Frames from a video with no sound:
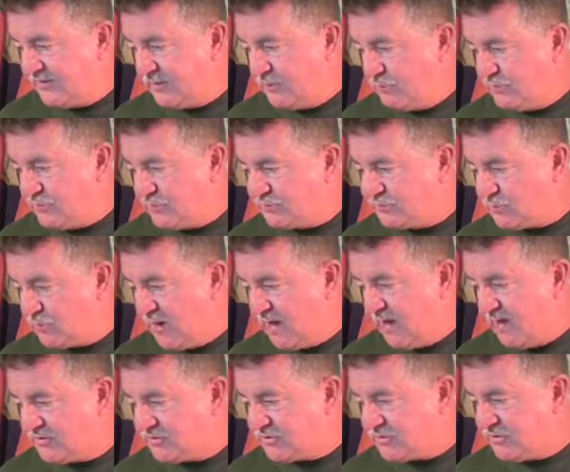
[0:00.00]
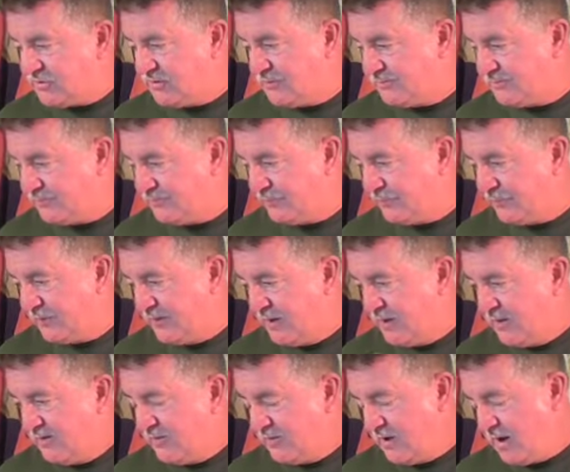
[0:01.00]
Then when you switch,
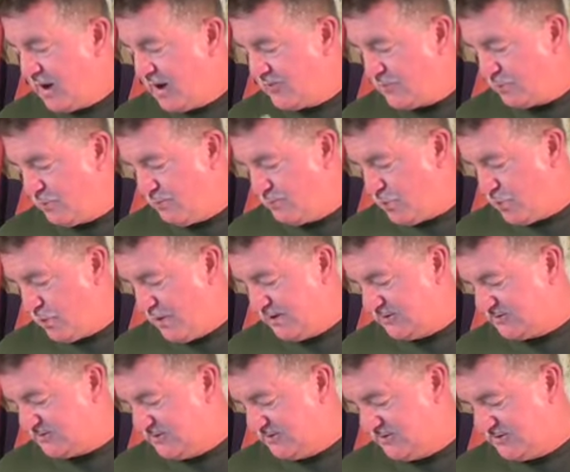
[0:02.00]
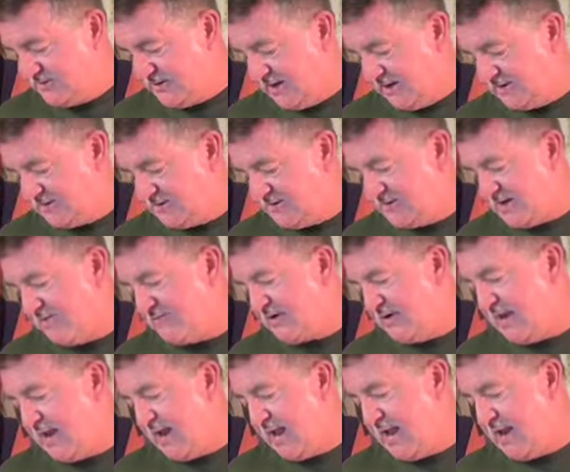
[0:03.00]
the other one points. 6, 7,
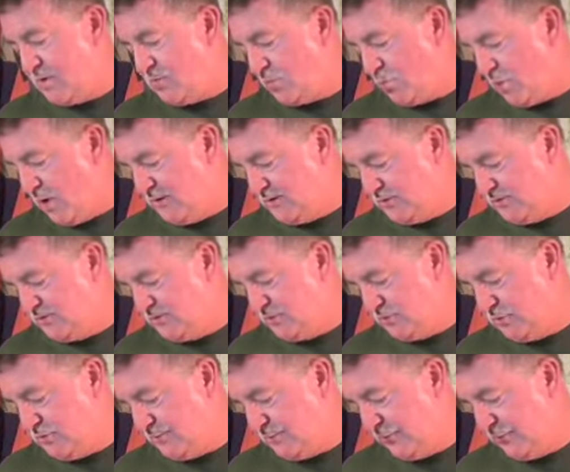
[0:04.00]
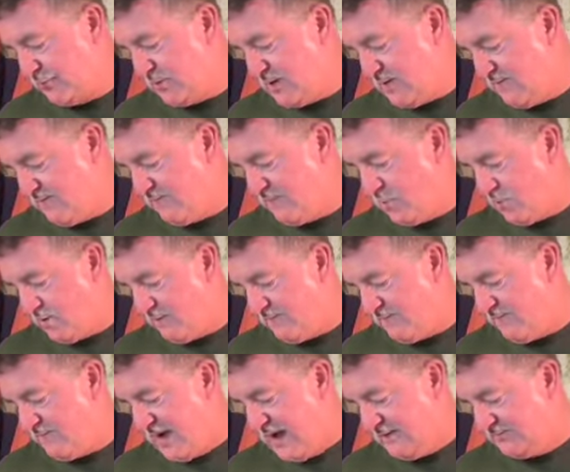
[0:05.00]
8. 1, 2, 3, 4,
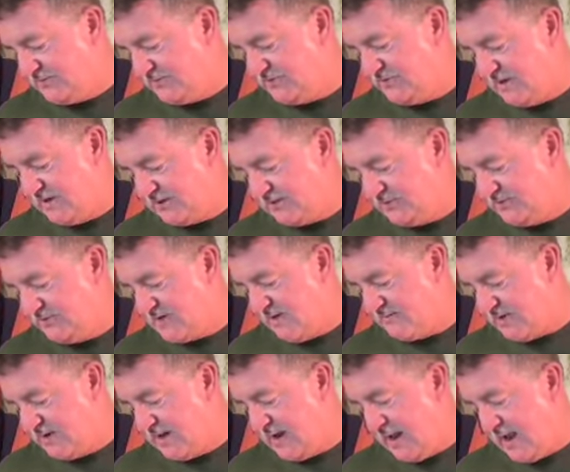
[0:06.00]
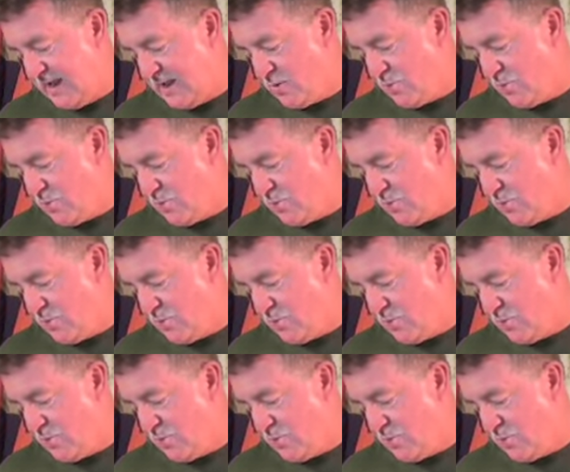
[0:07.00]
5, 6, 7, 8.